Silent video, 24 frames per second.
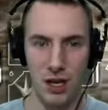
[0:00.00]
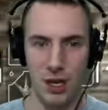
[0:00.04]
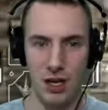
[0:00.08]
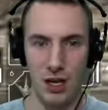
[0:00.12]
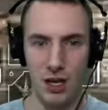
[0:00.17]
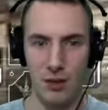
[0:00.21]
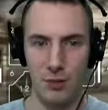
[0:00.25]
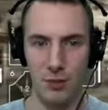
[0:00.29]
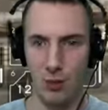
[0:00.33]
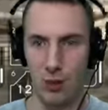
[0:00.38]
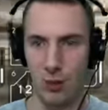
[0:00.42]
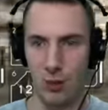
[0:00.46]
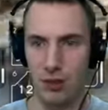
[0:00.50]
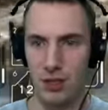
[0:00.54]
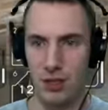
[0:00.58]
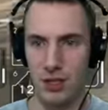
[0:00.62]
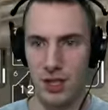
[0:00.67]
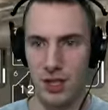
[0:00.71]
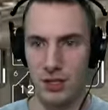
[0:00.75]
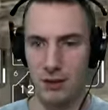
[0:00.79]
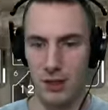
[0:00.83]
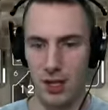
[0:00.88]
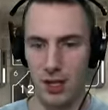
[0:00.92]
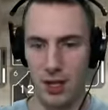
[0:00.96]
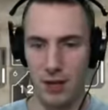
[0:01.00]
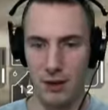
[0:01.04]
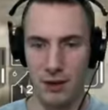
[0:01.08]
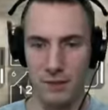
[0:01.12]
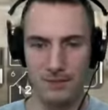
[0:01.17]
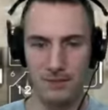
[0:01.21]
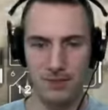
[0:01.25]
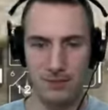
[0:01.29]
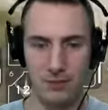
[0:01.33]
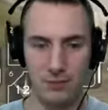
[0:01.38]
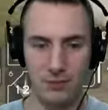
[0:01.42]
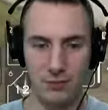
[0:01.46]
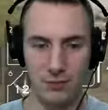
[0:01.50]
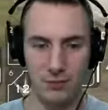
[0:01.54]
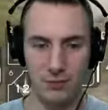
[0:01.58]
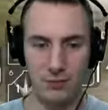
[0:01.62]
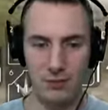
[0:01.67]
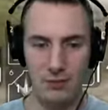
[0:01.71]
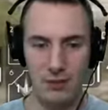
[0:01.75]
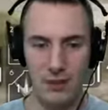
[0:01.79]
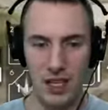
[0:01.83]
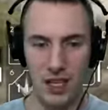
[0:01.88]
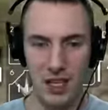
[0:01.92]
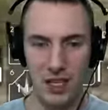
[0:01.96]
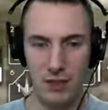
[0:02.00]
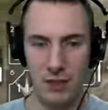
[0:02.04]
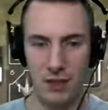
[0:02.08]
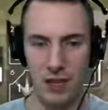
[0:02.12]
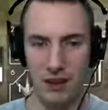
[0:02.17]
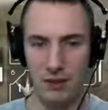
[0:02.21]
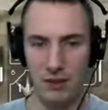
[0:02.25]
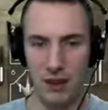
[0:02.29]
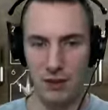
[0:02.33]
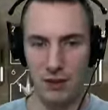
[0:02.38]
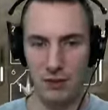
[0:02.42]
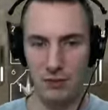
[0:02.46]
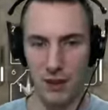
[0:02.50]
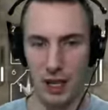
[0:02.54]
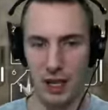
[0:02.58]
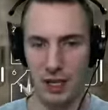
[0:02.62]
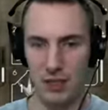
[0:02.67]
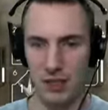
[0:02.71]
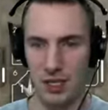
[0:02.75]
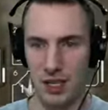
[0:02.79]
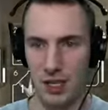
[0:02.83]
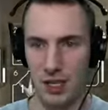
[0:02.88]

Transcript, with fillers: a ward down here. I don't have enough mana to